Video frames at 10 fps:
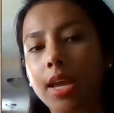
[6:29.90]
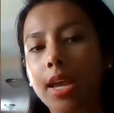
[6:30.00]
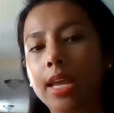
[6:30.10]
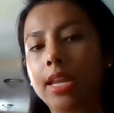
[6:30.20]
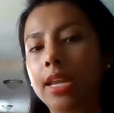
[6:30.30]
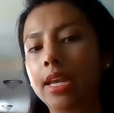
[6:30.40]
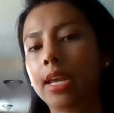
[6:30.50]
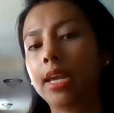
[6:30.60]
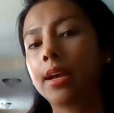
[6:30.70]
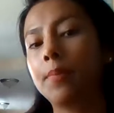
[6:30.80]
it
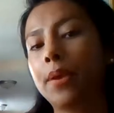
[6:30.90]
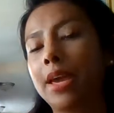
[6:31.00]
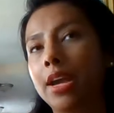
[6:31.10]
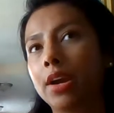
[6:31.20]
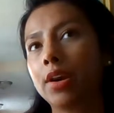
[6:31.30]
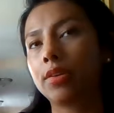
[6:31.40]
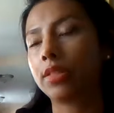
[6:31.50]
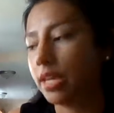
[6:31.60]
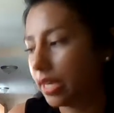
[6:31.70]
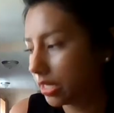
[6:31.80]
can compare
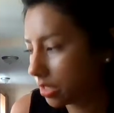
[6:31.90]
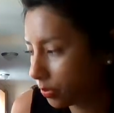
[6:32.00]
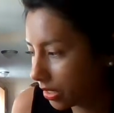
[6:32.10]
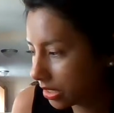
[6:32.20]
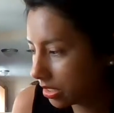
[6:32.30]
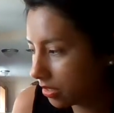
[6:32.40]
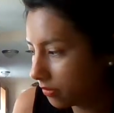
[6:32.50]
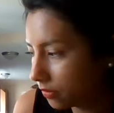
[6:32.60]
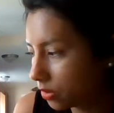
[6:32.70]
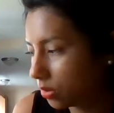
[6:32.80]
the expressive
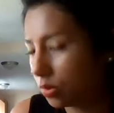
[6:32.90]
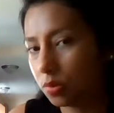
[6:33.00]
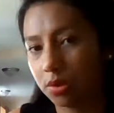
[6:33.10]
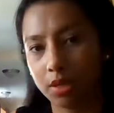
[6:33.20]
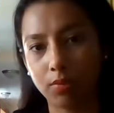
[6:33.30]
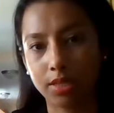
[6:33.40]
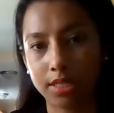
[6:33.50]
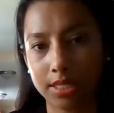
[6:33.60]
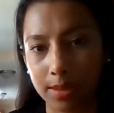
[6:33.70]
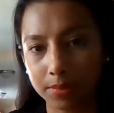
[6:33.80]
to the
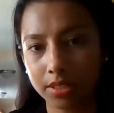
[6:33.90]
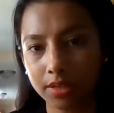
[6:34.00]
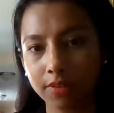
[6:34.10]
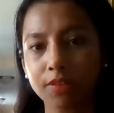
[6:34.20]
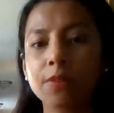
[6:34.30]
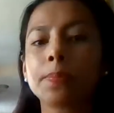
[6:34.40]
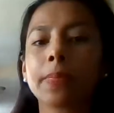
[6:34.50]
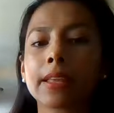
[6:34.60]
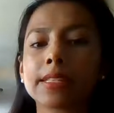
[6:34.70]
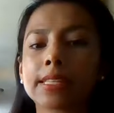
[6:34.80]
receptive
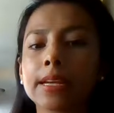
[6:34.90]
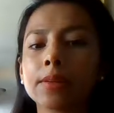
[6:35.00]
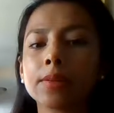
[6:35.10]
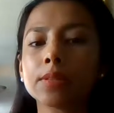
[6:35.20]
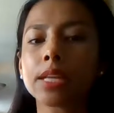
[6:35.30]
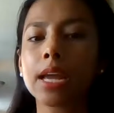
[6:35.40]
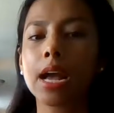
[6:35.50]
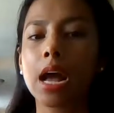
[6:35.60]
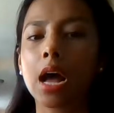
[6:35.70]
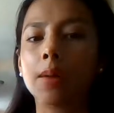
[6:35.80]
skills.
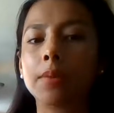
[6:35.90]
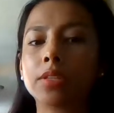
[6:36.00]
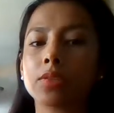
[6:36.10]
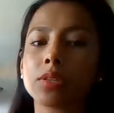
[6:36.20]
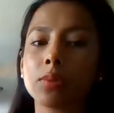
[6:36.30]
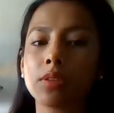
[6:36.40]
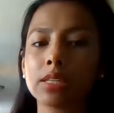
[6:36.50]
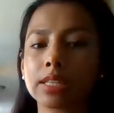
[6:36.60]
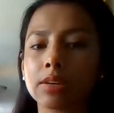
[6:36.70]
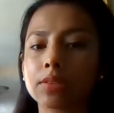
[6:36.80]
And so some of these
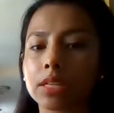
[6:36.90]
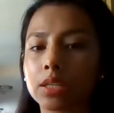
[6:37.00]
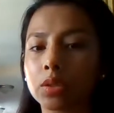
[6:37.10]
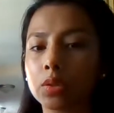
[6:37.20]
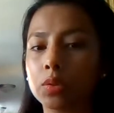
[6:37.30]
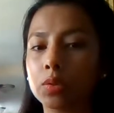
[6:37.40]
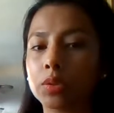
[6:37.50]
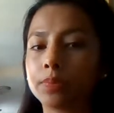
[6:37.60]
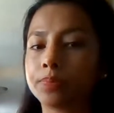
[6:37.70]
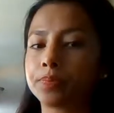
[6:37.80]
skills include
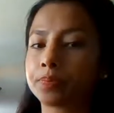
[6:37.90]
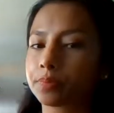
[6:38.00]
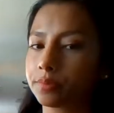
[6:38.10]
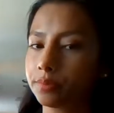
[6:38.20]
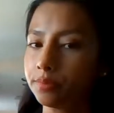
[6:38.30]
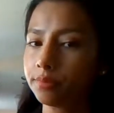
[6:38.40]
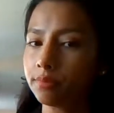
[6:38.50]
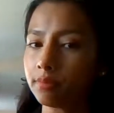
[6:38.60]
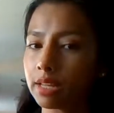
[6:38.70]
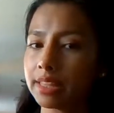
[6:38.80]

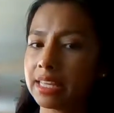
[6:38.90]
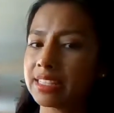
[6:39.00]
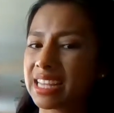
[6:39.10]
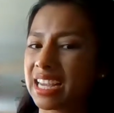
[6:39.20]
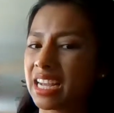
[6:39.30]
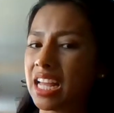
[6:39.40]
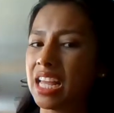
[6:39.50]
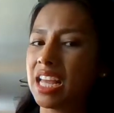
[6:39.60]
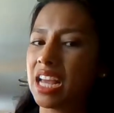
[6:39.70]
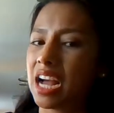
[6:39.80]
things like
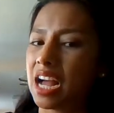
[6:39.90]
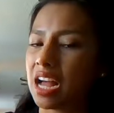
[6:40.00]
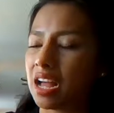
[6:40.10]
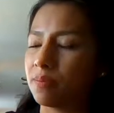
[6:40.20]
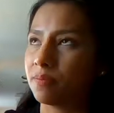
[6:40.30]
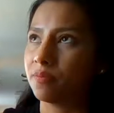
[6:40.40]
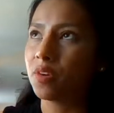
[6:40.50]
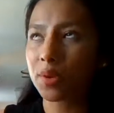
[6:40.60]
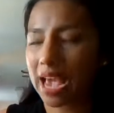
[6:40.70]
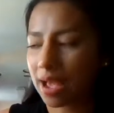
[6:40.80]

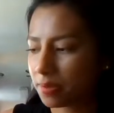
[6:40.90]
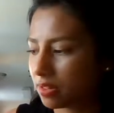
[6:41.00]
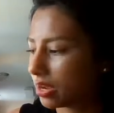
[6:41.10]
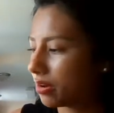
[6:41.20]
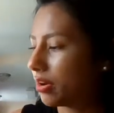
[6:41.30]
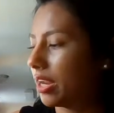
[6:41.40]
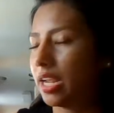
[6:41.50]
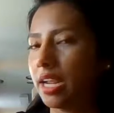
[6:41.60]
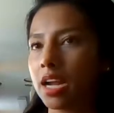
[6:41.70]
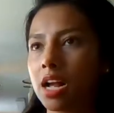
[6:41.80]

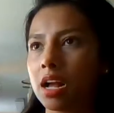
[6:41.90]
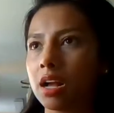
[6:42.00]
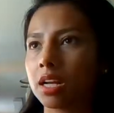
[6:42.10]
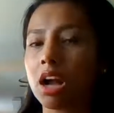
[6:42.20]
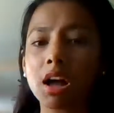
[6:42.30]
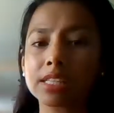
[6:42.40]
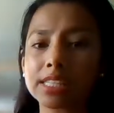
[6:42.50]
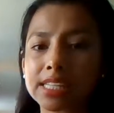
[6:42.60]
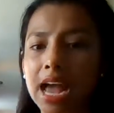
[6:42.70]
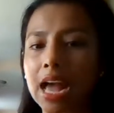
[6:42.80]
vocabulary,
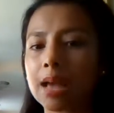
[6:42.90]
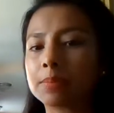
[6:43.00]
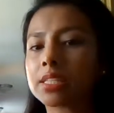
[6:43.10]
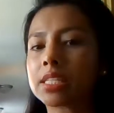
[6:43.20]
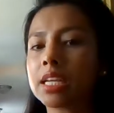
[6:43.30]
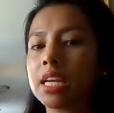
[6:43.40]
concepts,